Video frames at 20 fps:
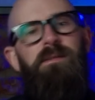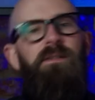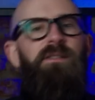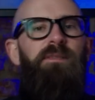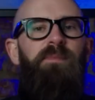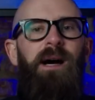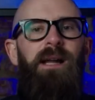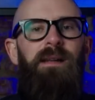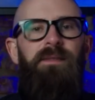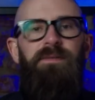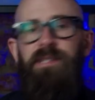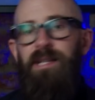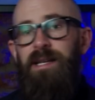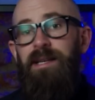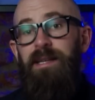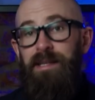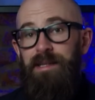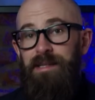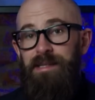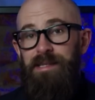stockpile of
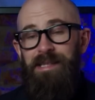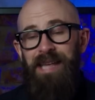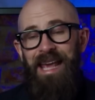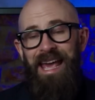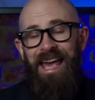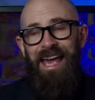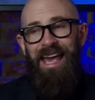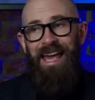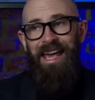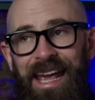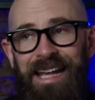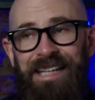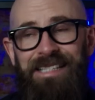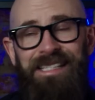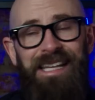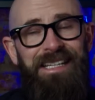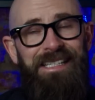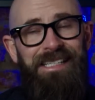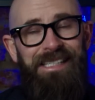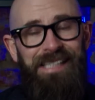chickens is
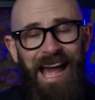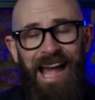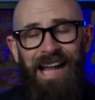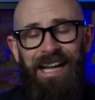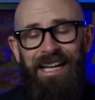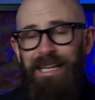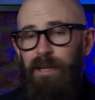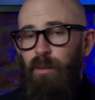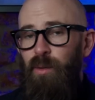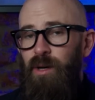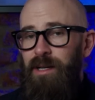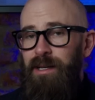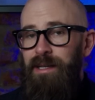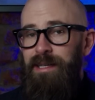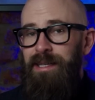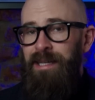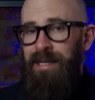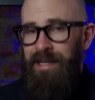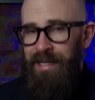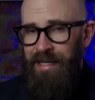exactly what
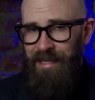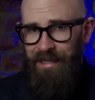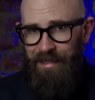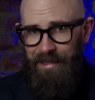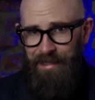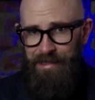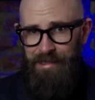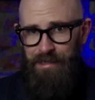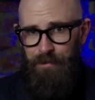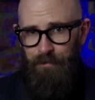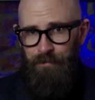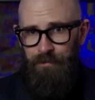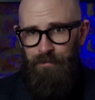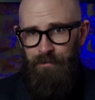you need